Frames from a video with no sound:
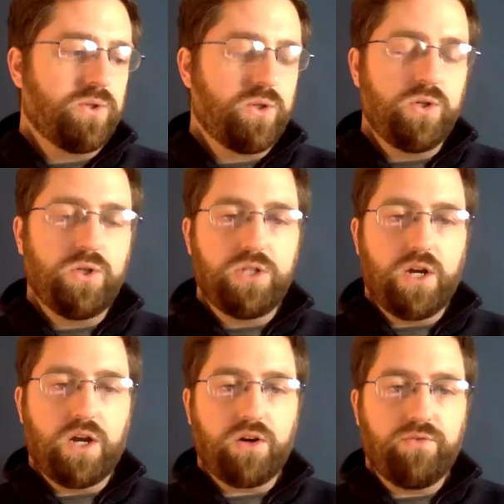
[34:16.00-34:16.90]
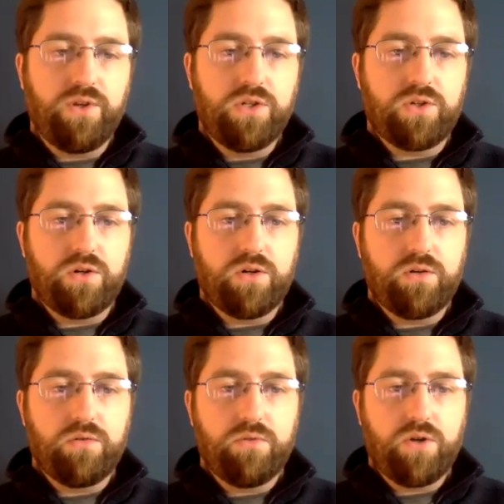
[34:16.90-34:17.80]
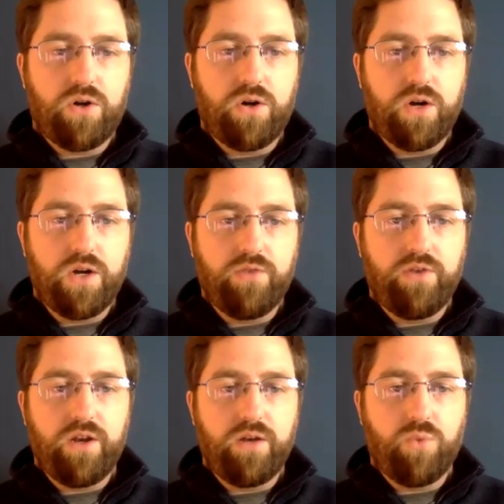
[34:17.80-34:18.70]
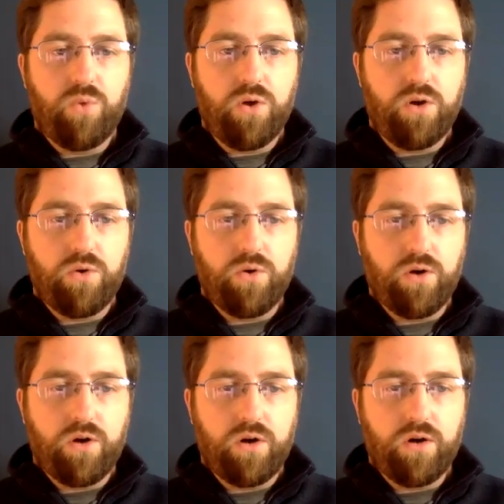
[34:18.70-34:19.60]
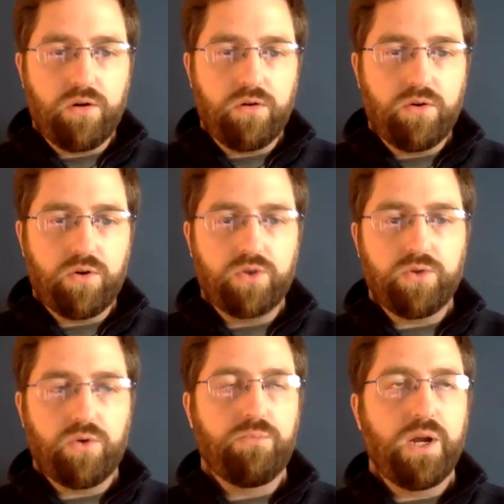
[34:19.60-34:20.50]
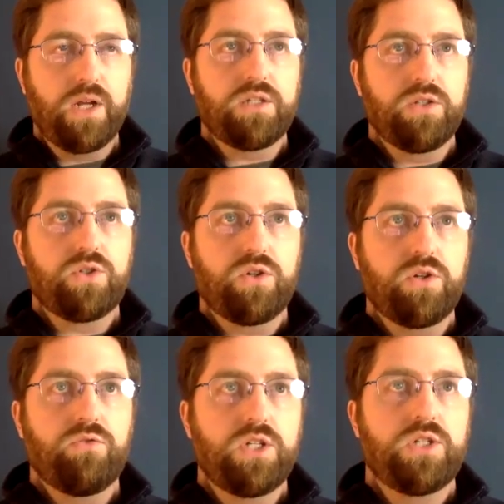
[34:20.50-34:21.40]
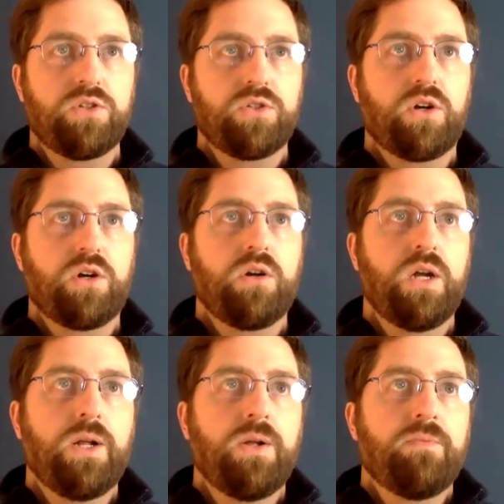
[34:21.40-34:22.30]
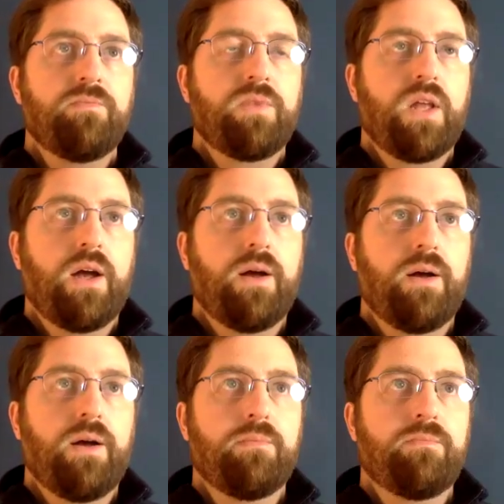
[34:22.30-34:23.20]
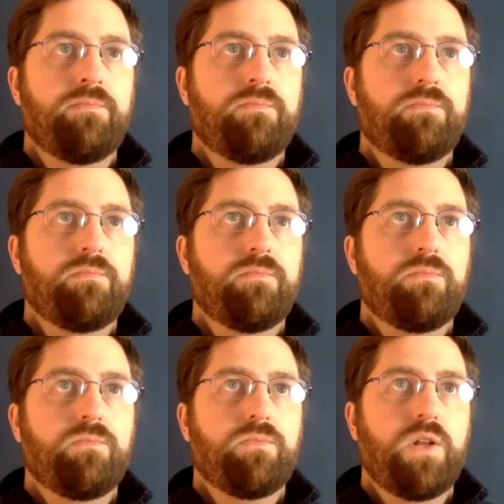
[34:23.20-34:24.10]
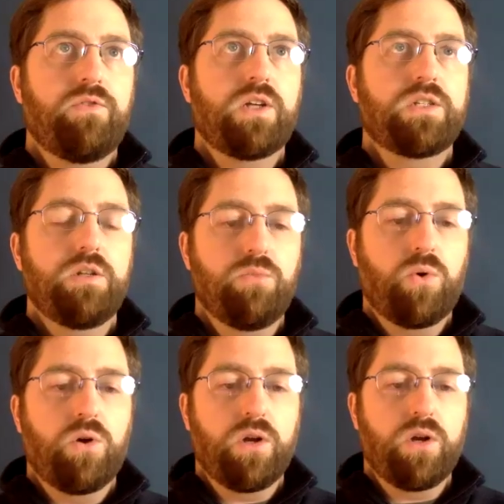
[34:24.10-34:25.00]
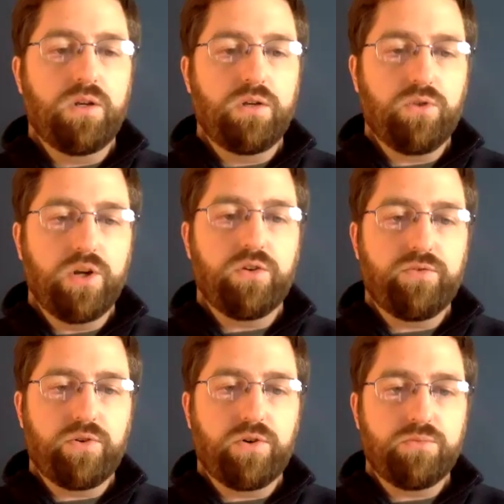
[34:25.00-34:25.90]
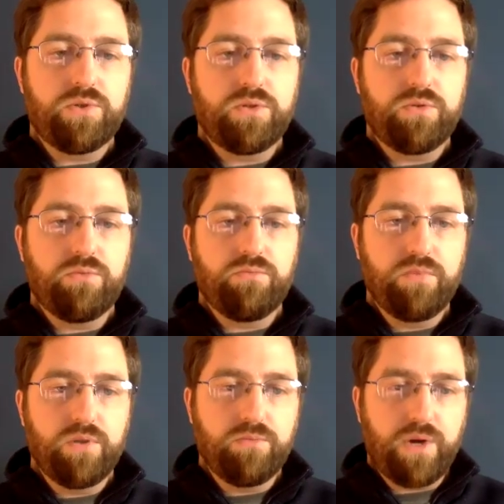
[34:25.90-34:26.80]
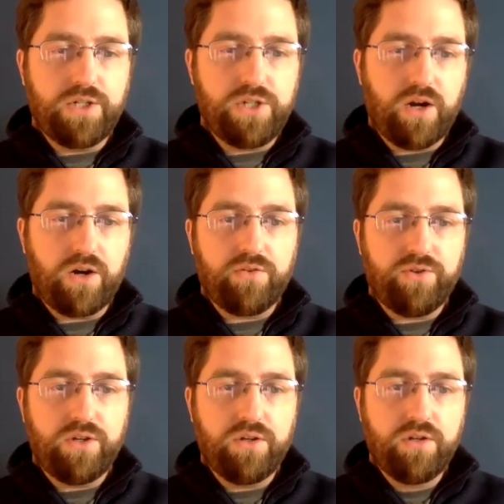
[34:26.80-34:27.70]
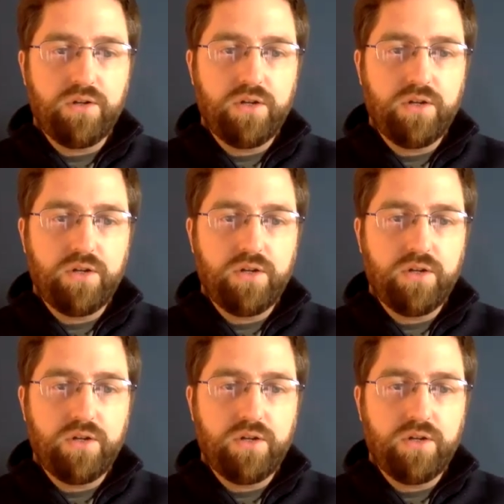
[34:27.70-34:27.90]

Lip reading: certain geographies are innovating more, or banks in certain regions are um, investing more in greener firms by geography?